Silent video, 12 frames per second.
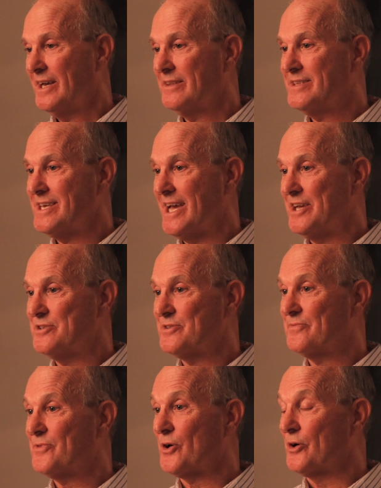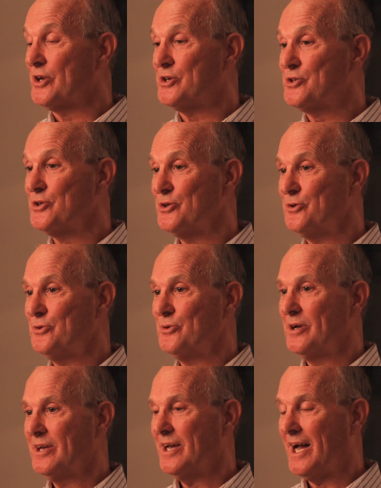At the age of
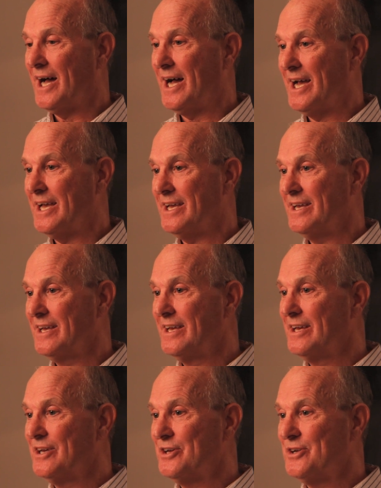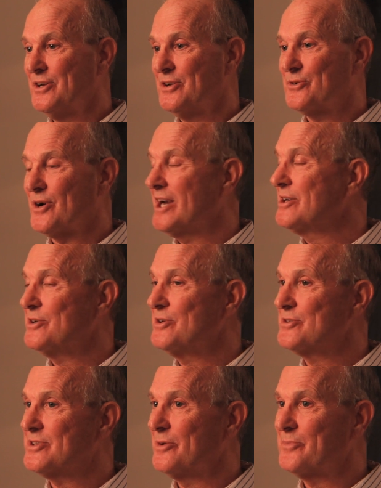32, I tried to
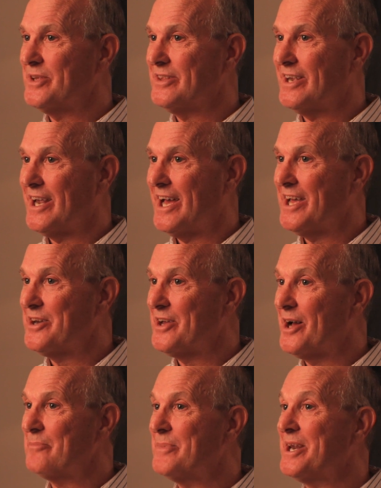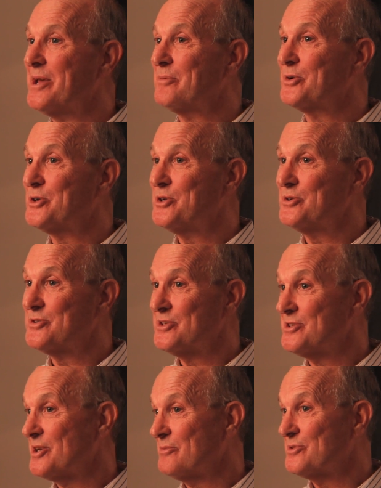do something that I had not been able to do
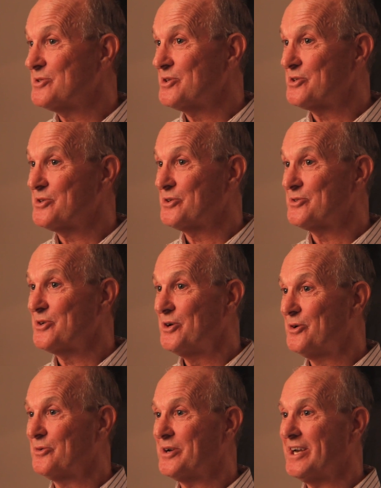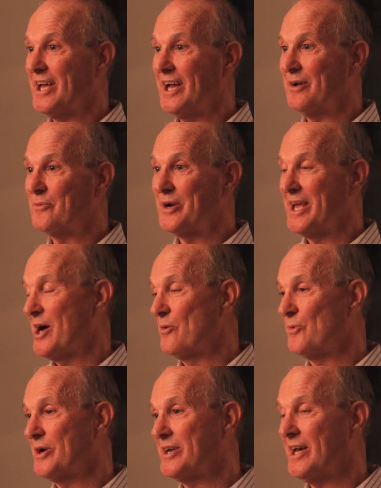since I was 6 years old, and I went
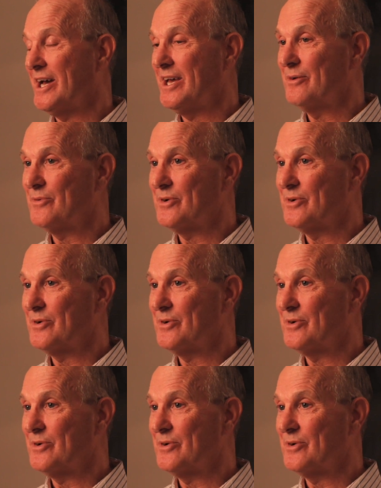out one day